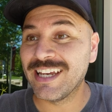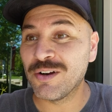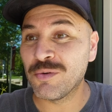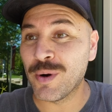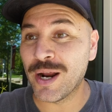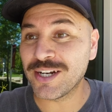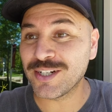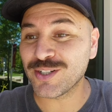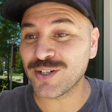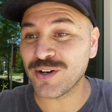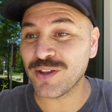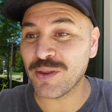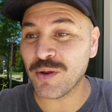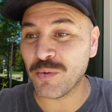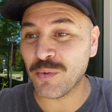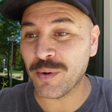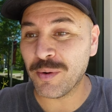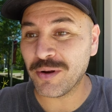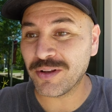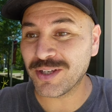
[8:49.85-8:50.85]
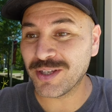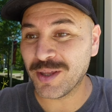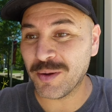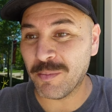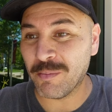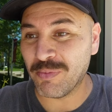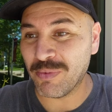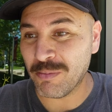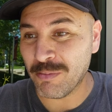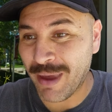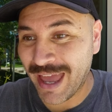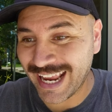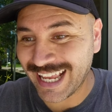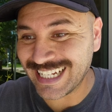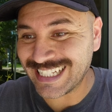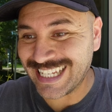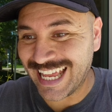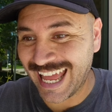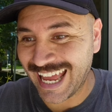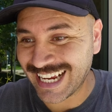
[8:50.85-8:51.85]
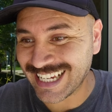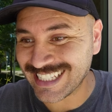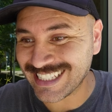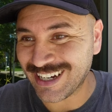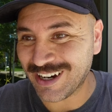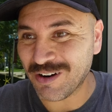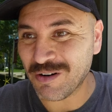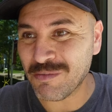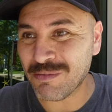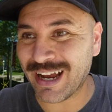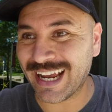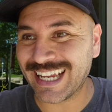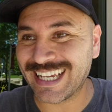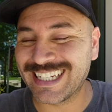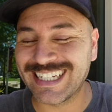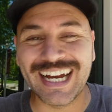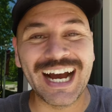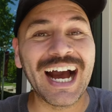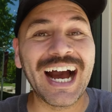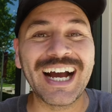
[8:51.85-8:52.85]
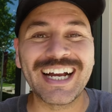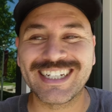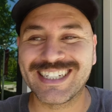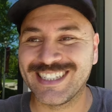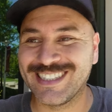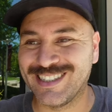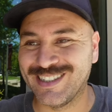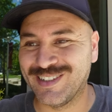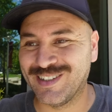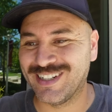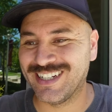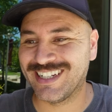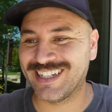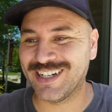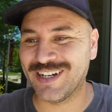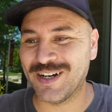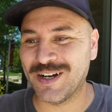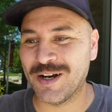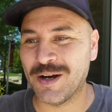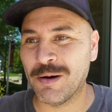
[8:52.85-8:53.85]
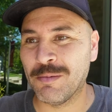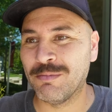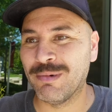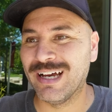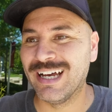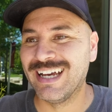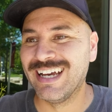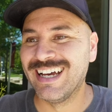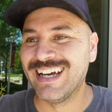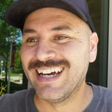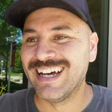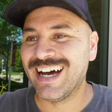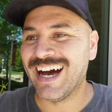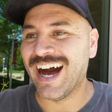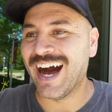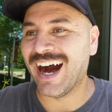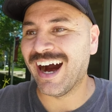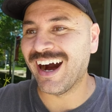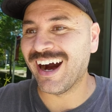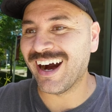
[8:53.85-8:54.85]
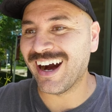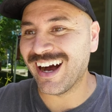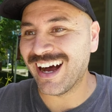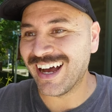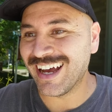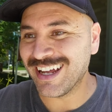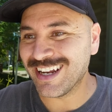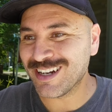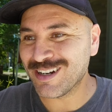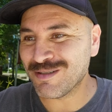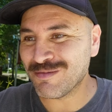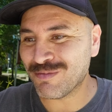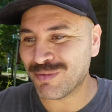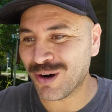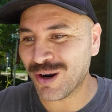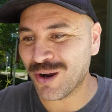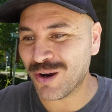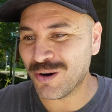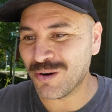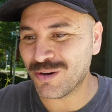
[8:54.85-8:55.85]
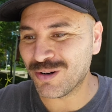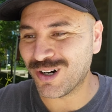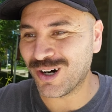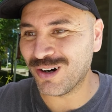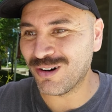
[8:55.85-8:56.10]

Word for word: Register to the, to the mega dex. Oh my gosh, dude, come on, bro.